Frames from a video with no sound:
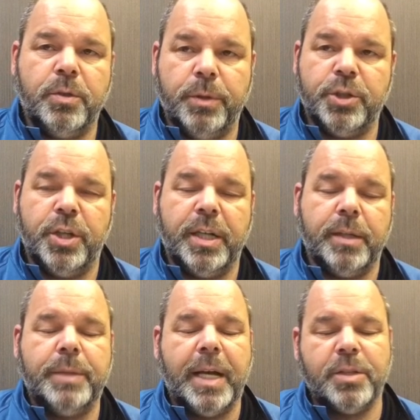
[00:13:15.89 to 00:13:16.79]
tuition
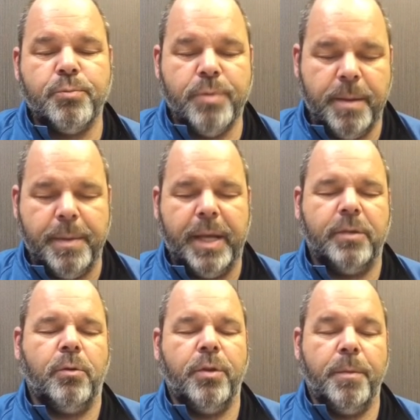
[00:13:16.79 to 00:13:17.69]
income tax
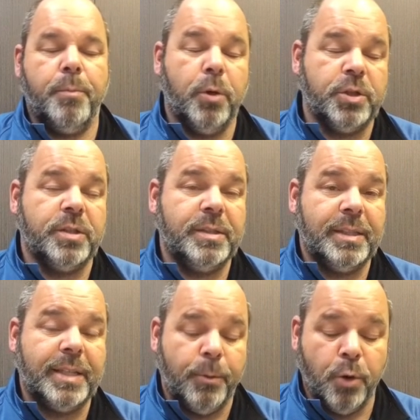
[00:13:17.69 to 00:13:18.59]
rebate or the portions
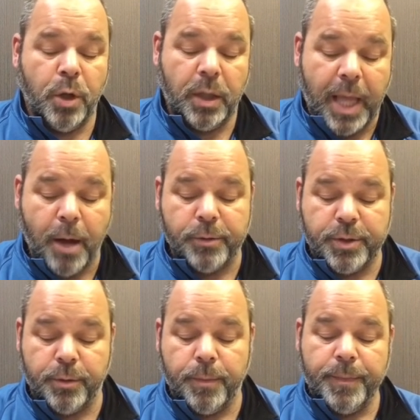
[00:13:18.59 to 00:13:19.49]
that they were
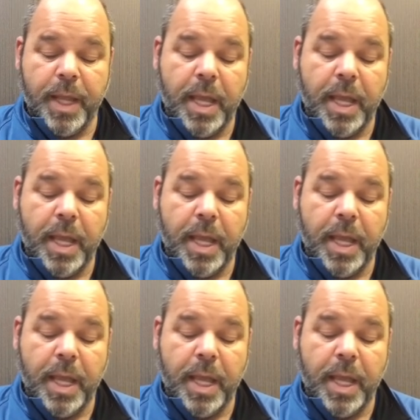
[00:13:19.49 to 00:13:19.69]
allowed to.